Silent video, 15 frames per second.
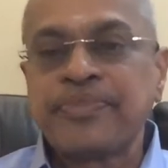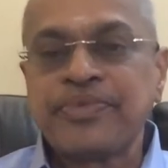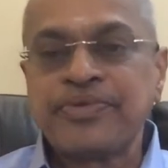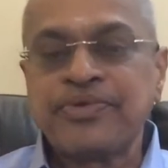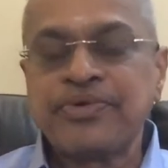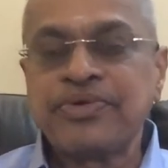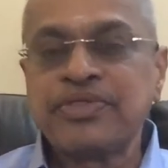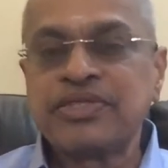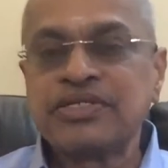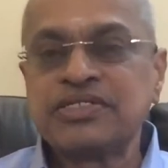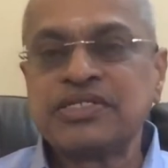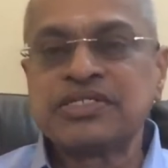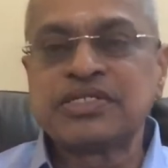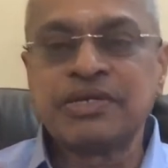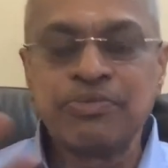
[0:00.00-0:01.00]
So this
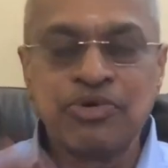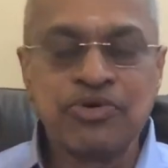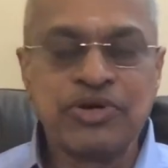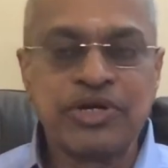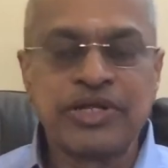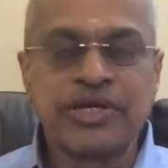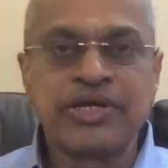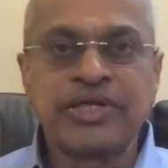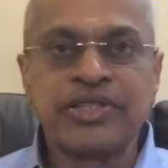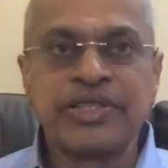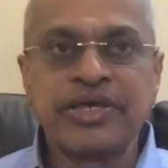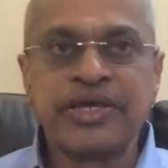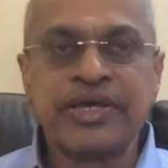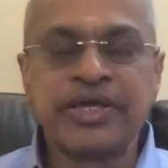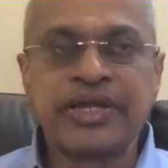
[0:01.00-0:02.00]
is about
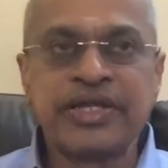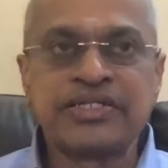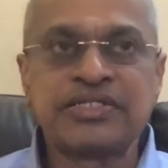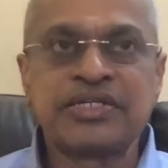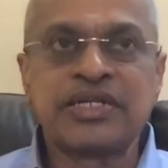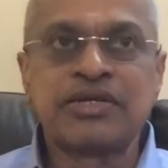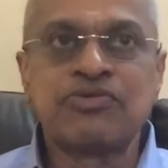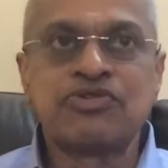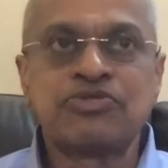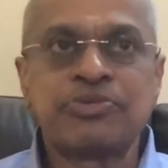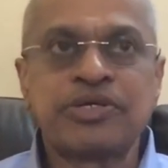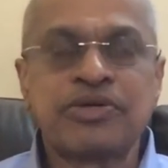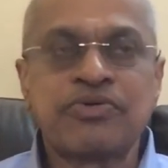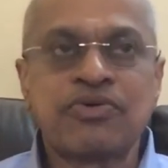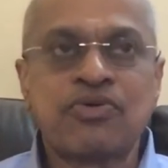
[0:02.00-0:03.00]
the recent
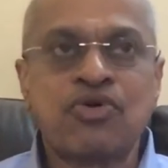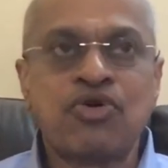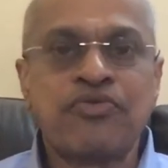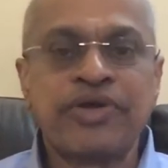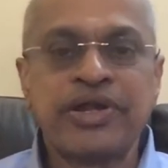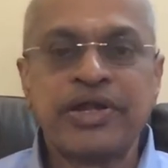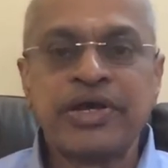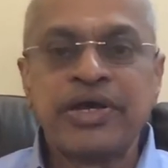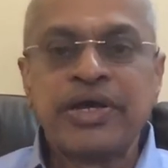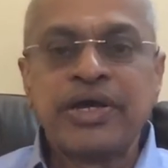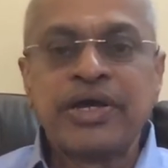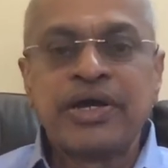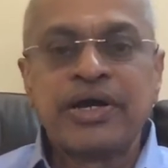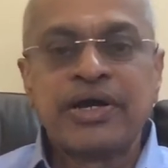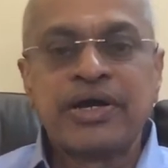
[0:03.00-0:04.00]
announcement on COVID.
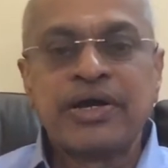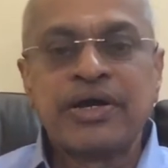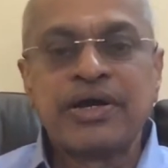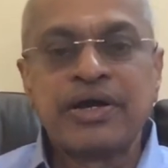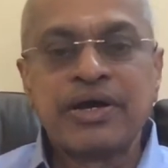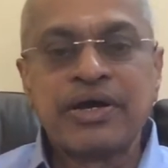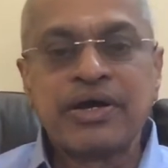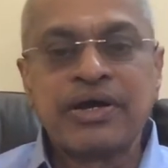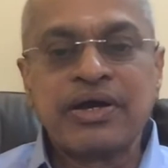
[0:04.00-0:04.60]
Uh,